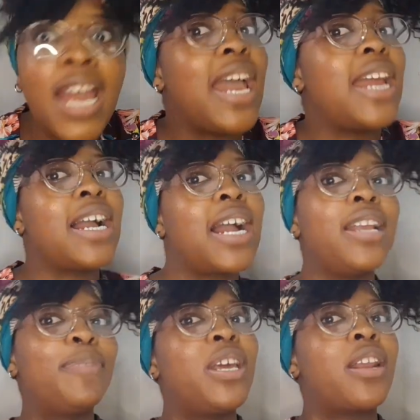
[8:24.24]
And I
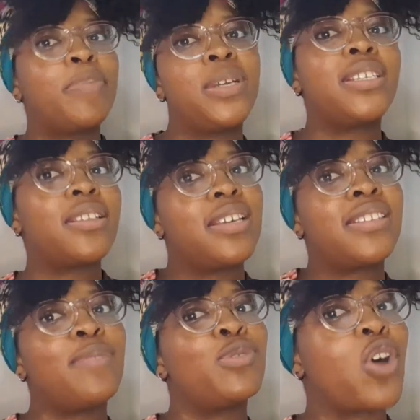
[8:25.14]
can't be repeating the
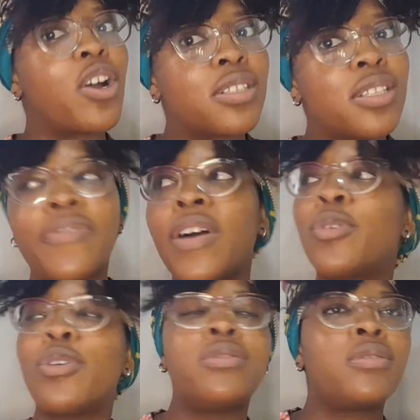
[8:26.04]
same socks if I'm
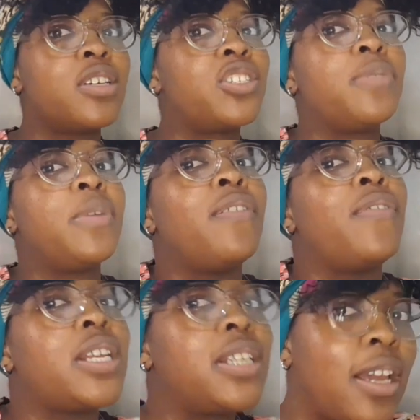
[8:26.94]
going to the gym
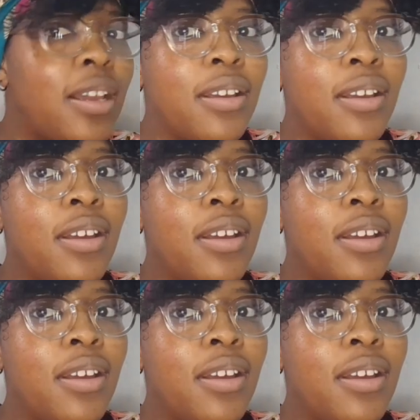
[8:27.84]
every day.